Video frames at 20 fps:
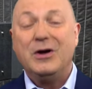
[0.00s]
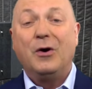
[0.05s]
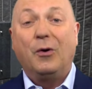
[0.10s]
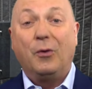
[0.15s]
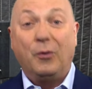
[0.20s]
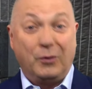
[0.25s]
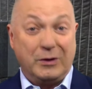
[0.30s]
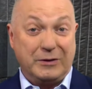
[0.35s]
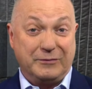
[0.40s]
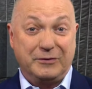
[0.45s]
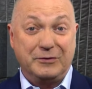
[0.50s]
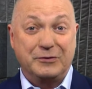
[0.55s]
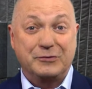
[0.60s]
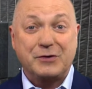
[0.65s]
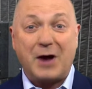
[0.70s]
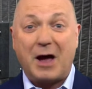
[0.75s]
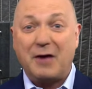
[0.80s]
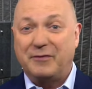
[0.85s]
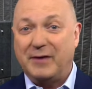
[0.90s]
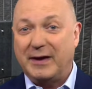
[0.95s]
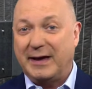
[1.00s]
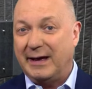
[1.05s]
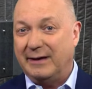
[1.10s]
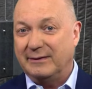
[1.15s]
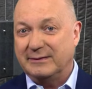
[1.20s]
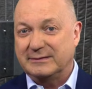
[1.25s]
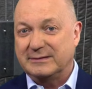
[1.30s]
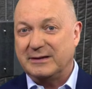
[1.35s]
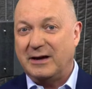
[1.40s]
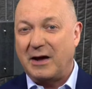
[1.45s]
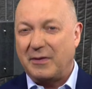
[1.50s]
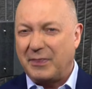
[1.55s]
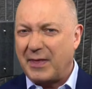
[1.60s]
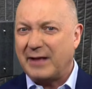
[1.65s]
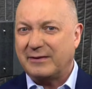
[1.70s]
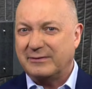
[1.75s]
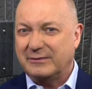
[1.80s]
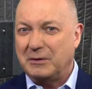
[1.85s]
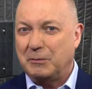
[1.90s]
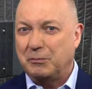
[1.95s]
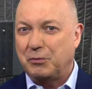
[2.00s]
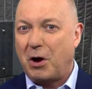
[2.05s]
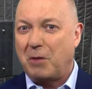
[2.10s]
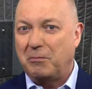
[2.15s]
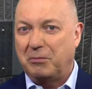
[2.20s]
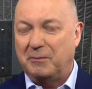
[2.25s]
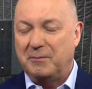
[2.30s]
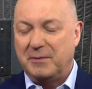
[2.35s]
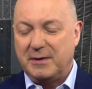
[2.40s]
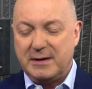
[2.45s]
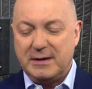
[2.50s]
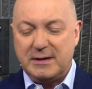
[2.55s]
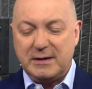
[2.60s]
or even traffic outside. That's the problem.